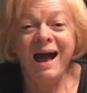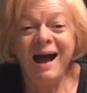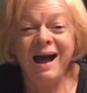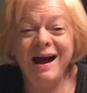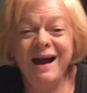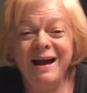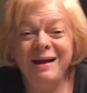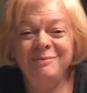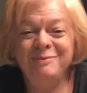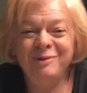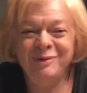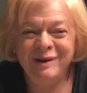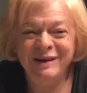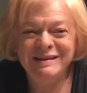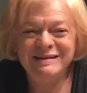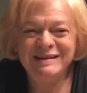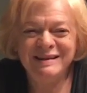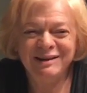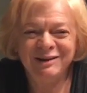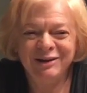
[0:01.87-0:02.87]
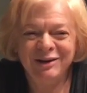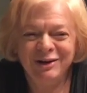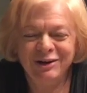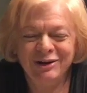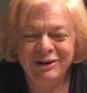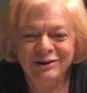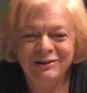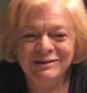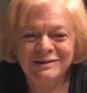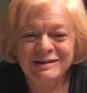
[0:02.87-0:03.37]
Hi boys and
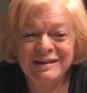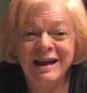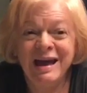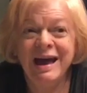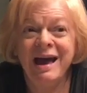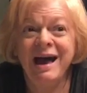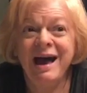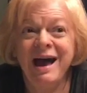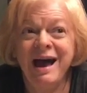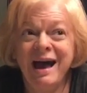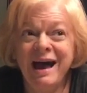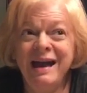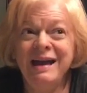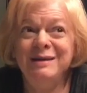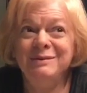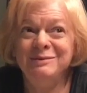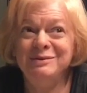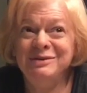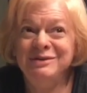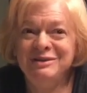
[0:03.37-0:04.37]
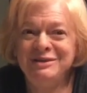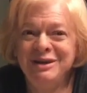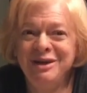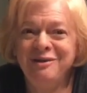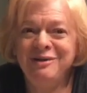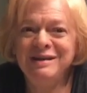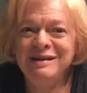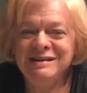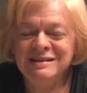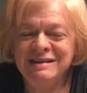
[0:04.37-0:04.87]
girls. I am so
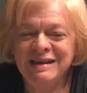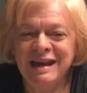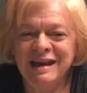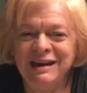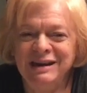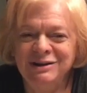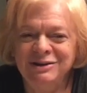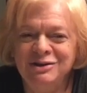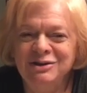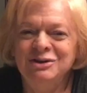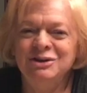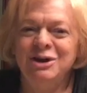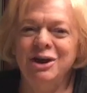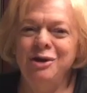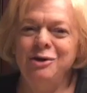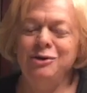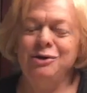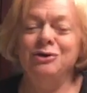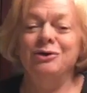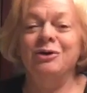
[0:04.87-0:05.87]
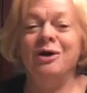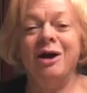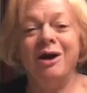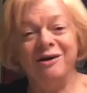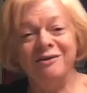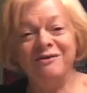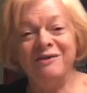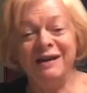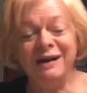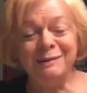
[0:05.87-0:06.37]
excited to show you our
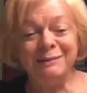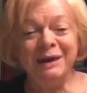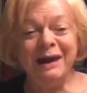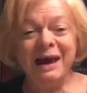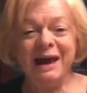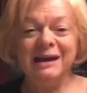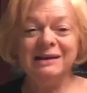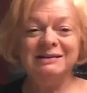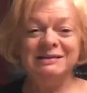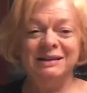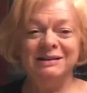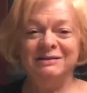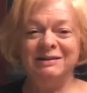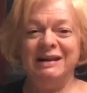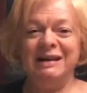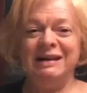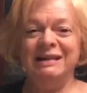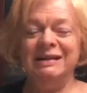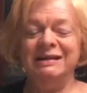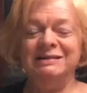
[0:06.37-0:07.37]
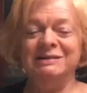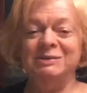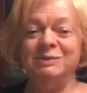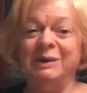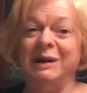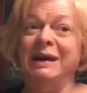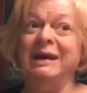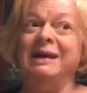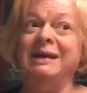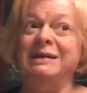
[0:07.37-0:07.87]
family activity this
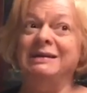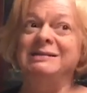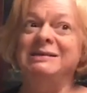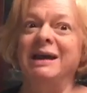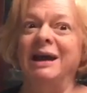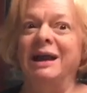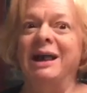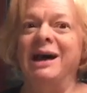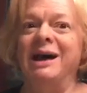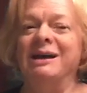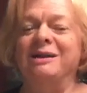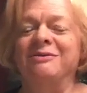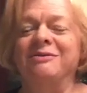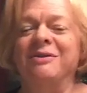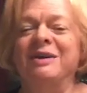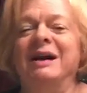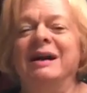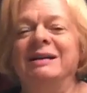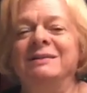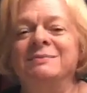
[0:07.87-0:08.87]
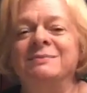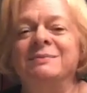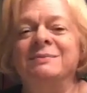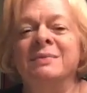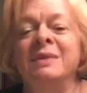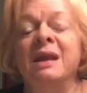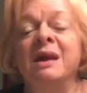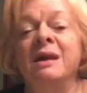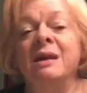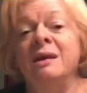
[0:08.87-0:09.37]
week. It's a lot of fun.
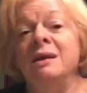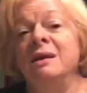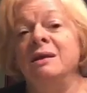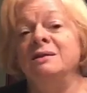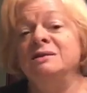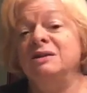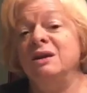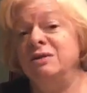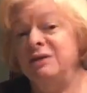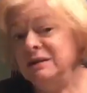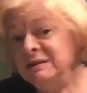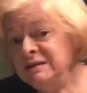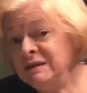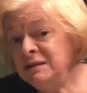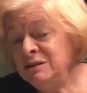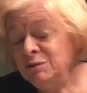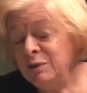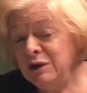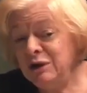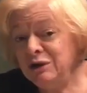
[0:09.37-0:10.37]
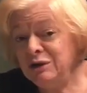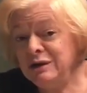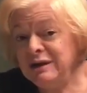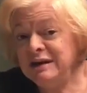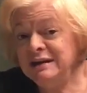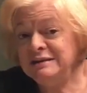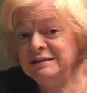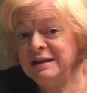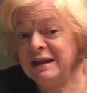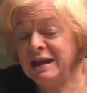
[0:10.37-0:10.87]
So this is what you
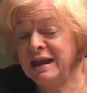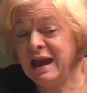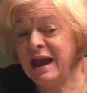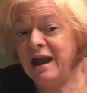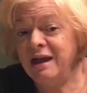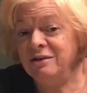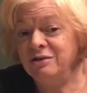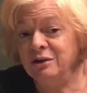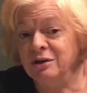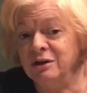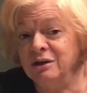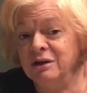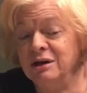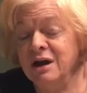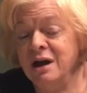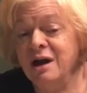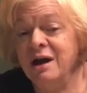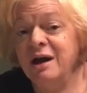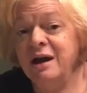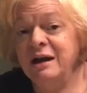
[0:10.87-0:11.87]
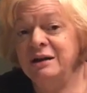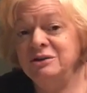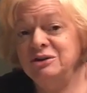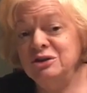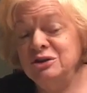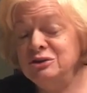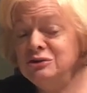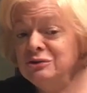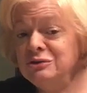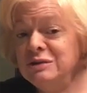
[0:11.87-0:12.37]
need to gather uh, to
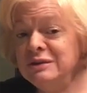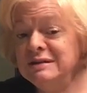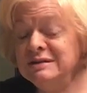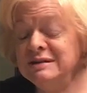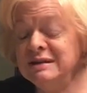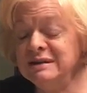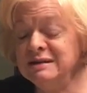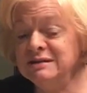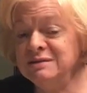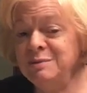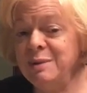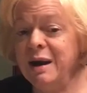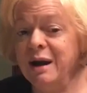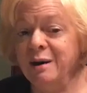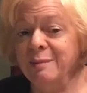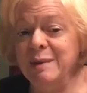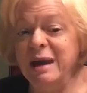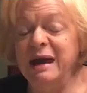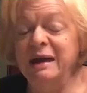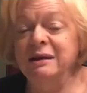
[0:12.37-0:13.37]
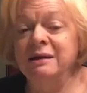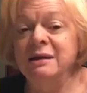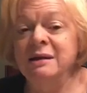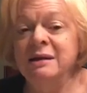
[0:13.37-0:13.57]
do this experiment.